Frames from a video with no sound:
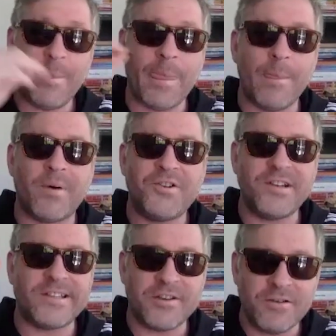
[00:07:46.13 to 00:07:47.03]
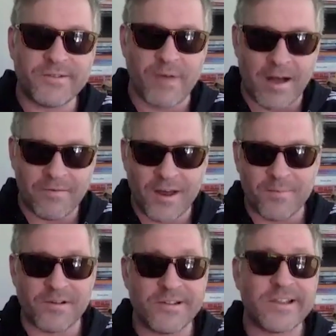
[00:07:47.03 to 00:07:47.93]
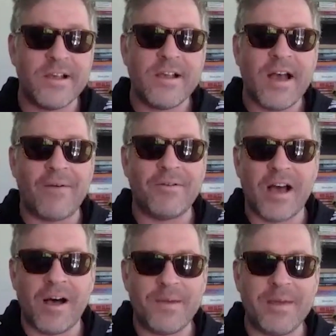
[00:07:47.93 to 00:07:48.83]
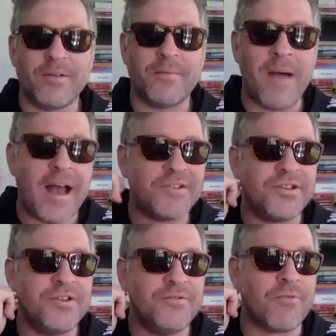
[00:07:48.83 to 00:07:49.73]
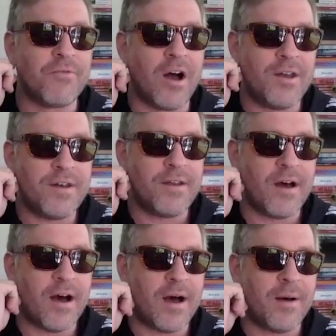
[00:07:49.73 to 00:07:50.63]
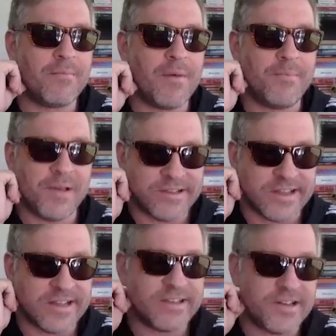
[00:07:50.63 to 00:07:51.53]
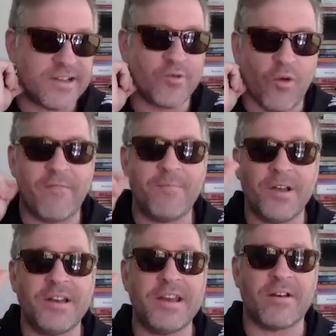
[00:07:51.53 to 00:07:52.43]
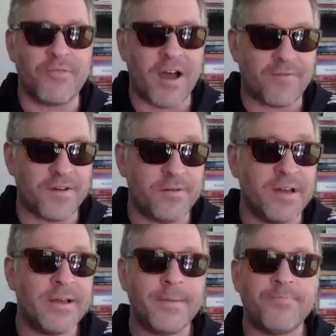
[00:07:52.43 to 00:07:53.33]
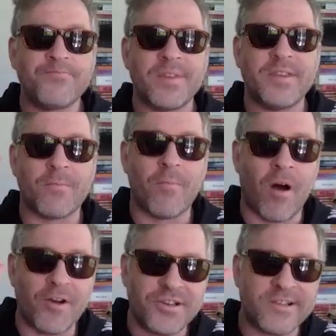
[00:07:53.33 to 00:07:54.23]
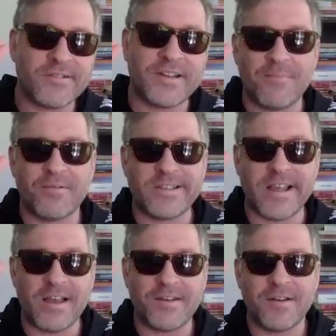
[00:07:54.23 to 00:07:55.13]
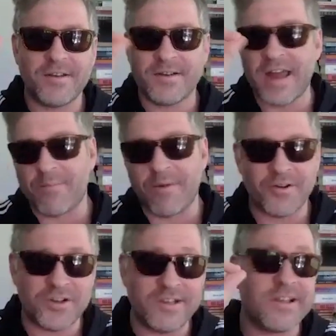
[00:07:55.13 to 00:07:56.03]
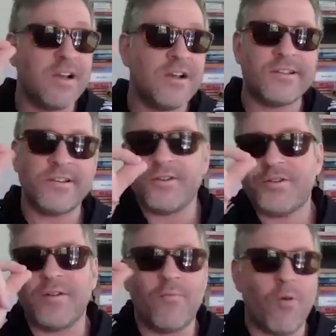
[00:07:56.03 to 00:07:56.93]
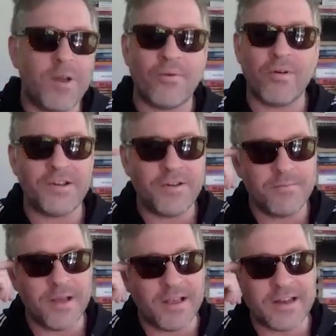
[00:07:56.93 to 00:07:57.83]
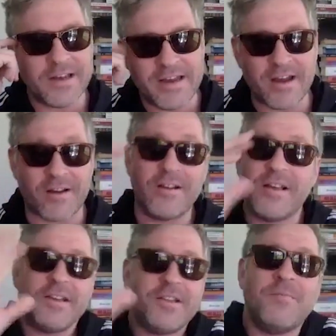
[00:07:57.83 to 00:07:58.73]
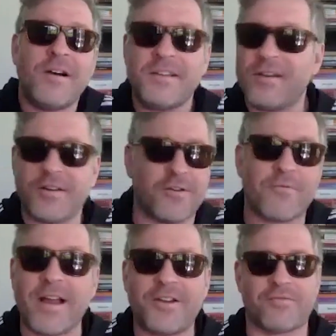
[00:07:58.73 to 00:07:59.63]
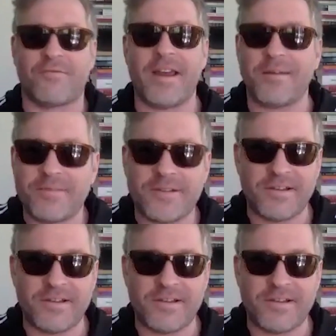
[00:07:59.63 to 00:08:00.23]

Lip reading: But just to use round numbers, I would tell people, imagine you run a business that does 12 million a year in revenue. Your margins are 10%, your net margins. So you're doing 1.2 million a year. You're rich, right? So to